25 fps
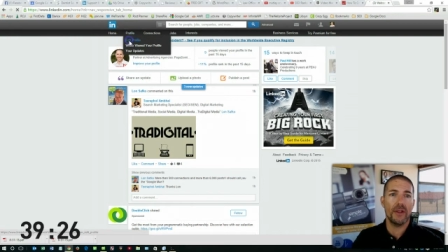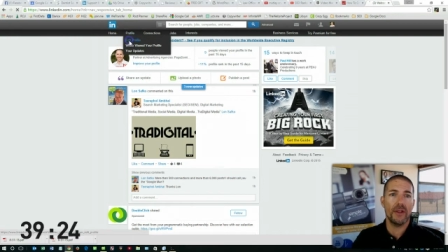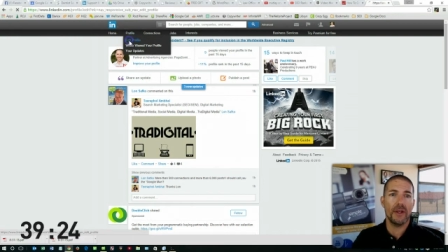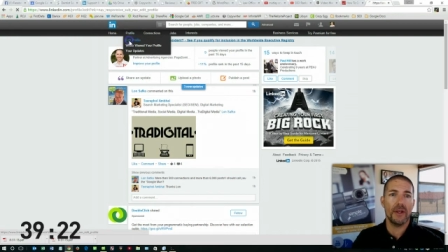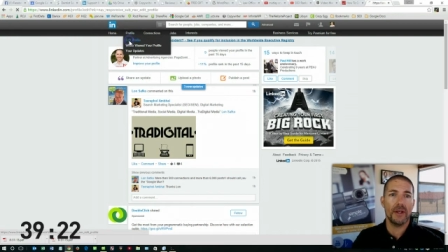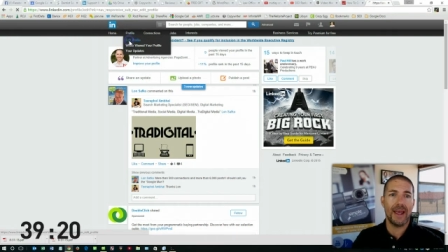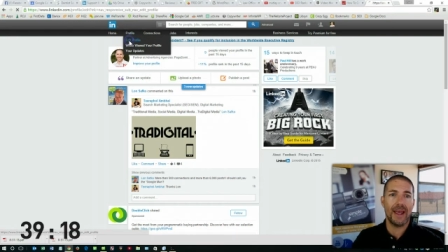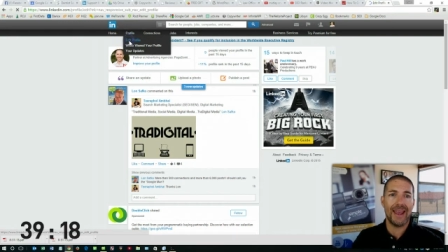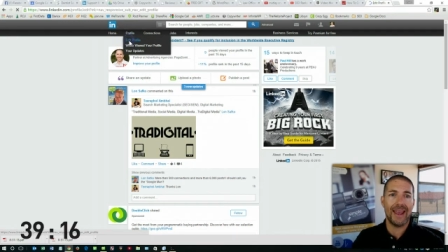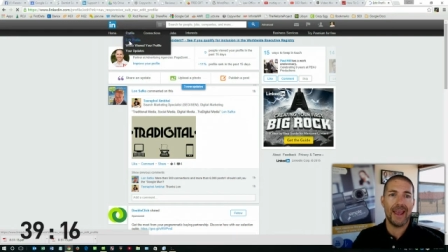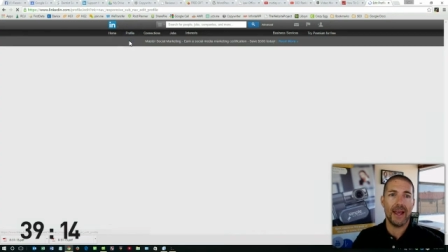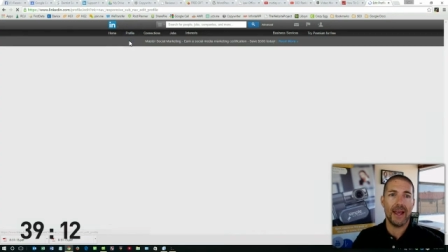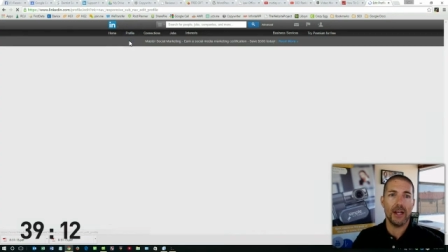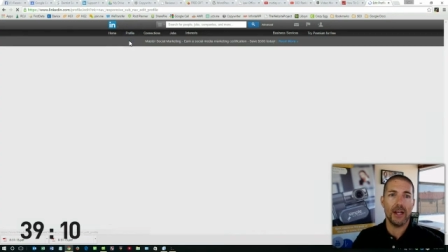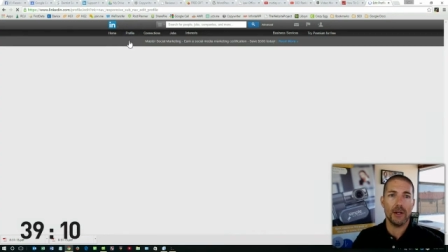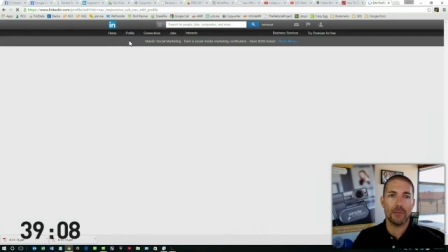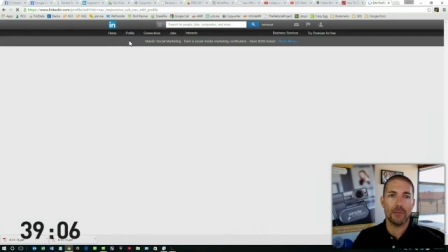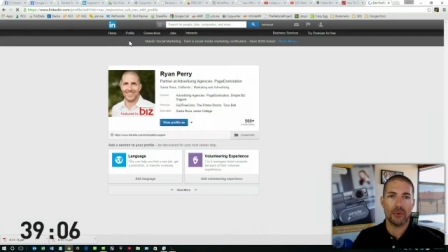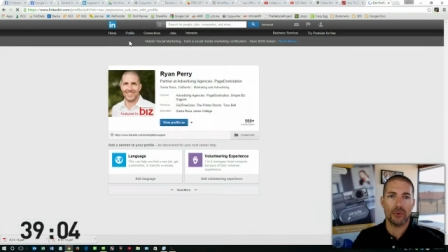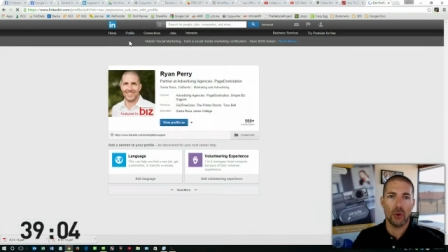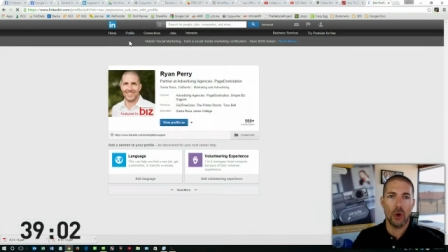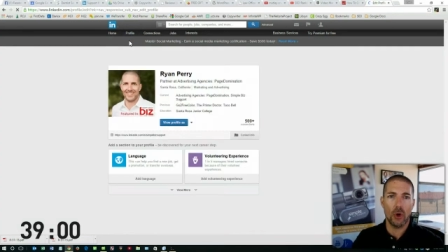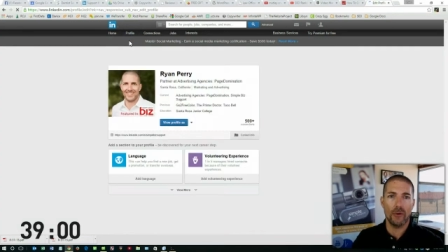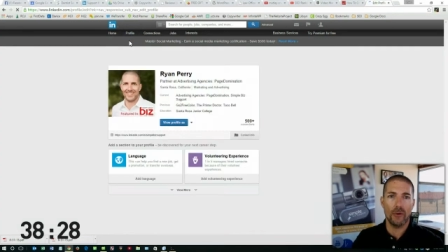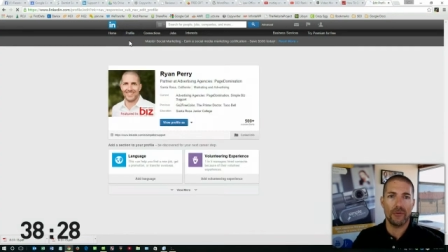then
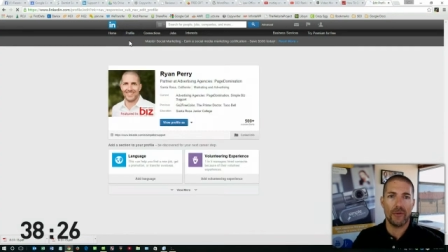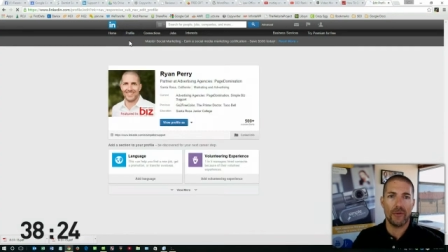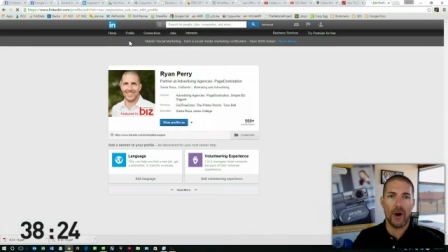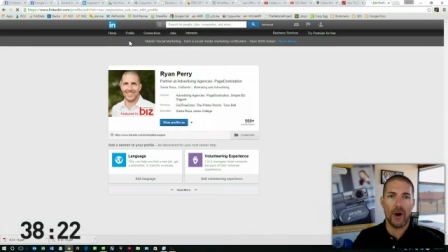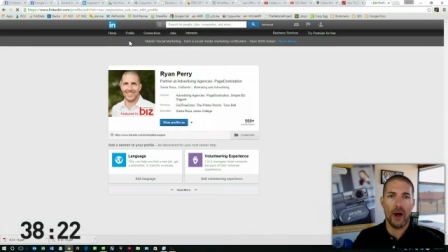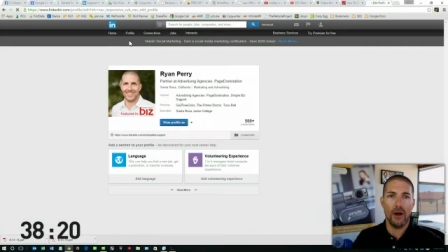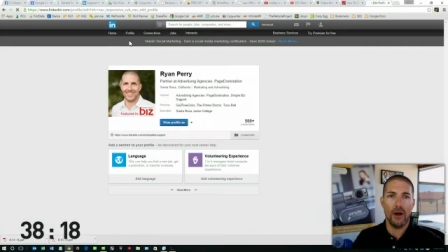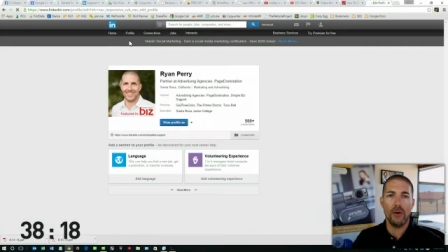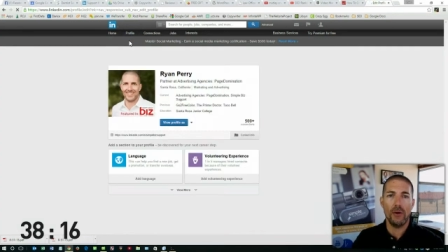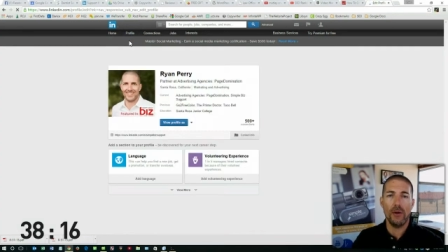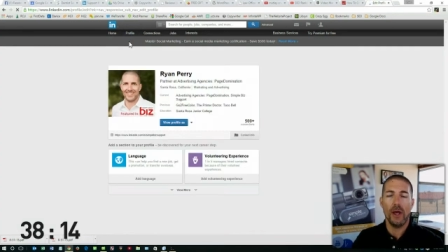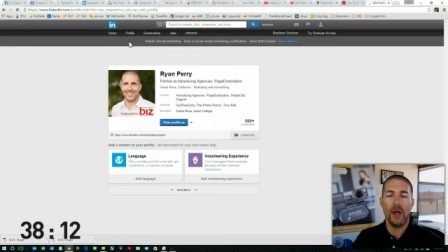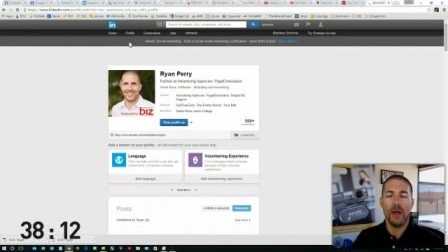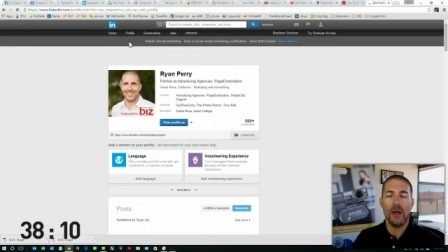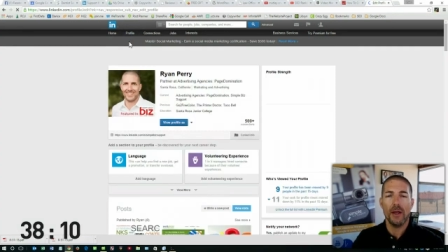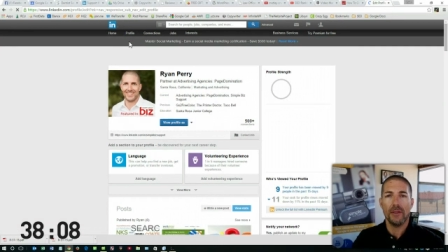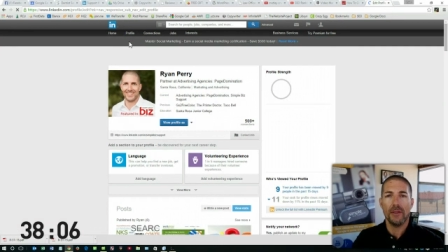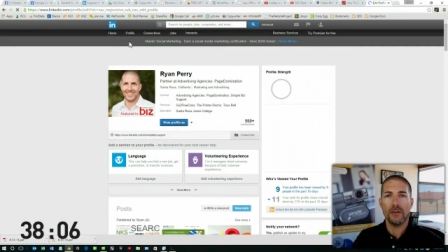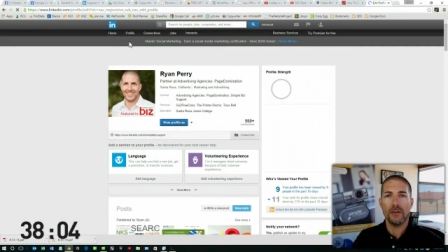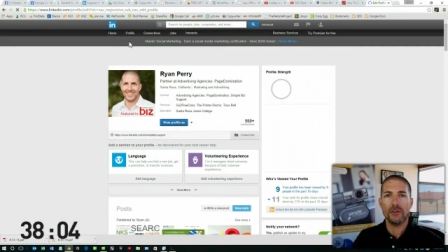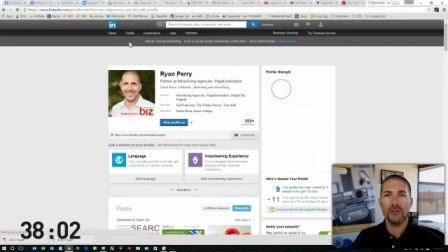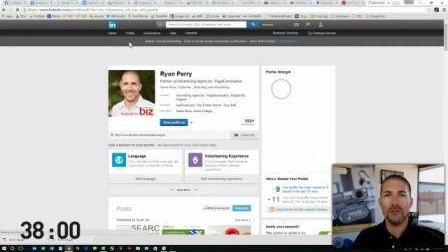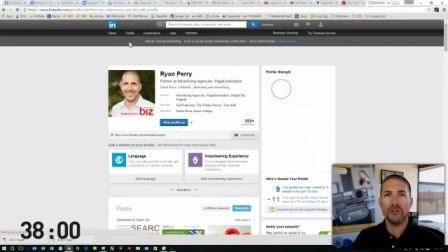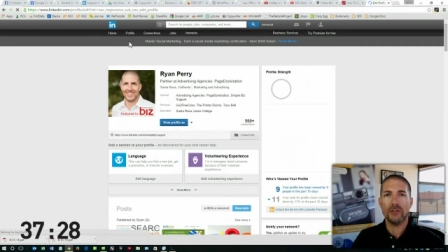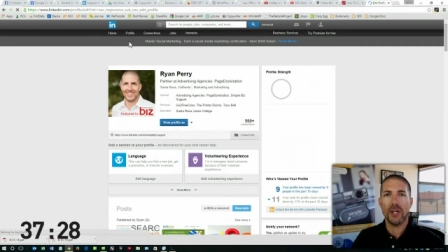edit profile,
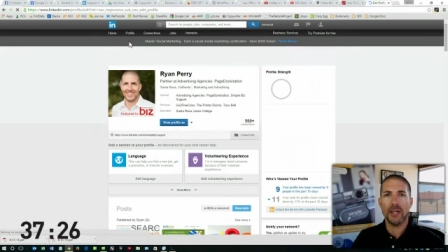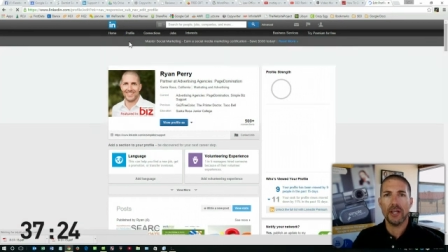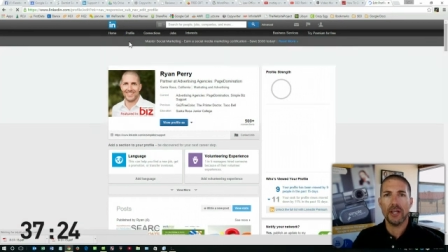this will